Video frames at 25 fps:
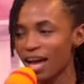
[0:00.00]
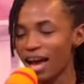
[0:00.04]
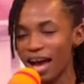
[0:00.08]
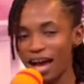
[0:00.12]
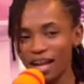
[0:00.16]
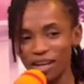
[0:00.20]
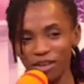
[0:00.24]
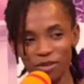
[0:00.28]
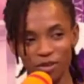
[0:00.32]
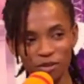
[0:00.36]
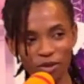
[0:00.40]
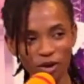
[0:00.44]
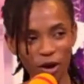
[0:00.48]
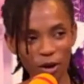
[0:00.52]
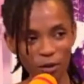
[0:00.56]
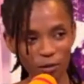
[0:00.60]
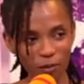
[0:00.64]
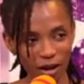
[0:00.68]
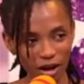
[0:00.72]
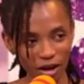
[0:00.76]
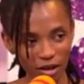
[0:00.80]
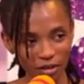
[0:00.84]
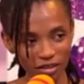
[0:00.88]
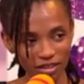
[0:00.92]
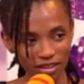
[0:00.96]
and it will come
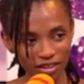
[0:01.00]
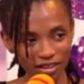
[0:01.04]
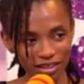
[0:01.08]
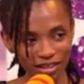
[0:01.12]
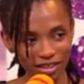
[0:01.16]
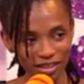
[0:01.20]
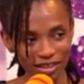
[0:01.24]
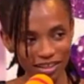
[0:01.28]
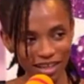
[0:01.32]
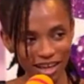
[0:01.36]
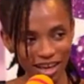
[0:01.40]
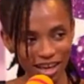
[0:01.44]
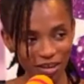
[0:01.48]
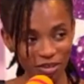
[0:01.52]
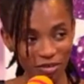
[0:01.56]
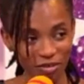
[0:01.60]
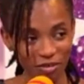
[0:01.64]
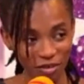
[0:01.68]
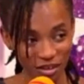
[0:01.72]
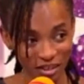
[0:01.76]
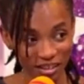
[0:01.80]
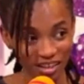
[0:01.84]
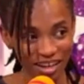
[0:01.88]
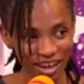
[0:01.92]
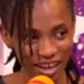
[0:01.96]
out in
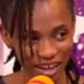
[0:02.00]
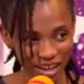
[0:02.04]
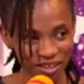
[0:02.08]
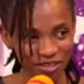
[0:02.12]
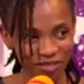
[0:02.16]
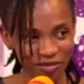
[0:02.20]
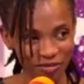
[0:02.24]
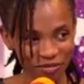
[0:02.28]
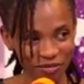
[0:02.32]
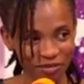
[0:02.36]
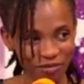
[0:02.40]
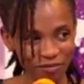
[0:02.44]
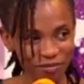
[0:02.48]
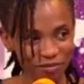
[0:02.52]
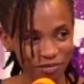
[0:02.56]
real life.